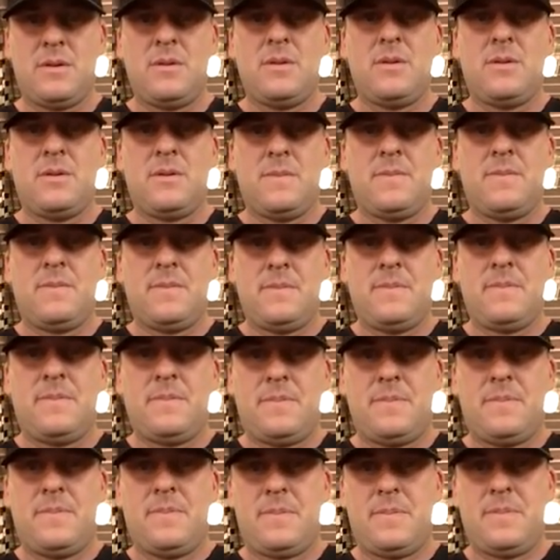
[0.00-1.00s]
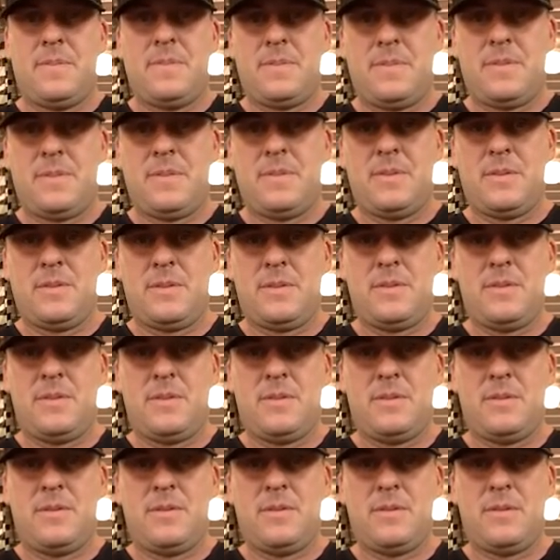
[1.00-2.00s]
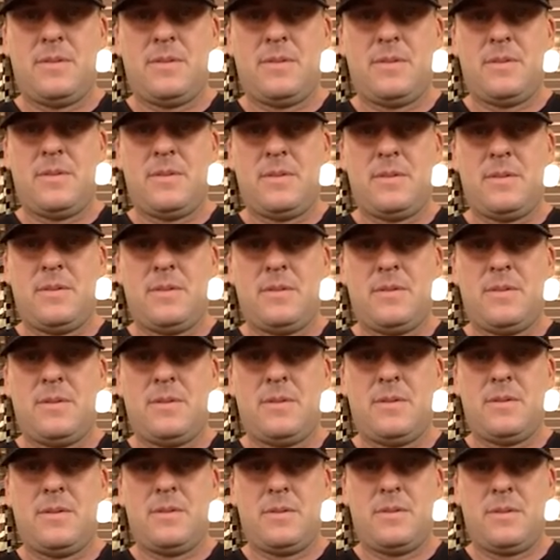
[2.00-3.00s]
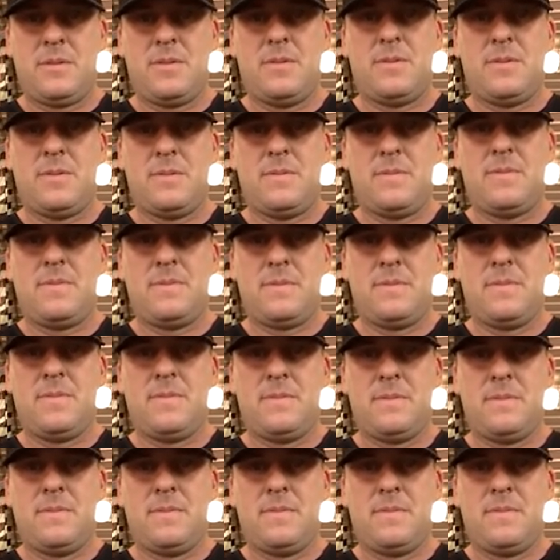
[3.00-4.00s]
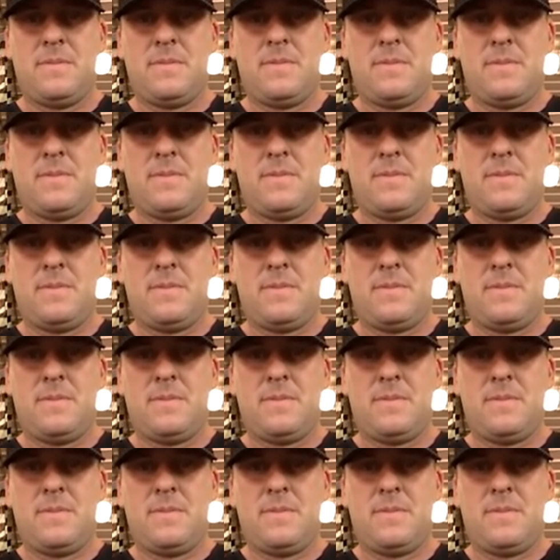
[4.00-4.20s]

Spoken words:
The person shown says nothing.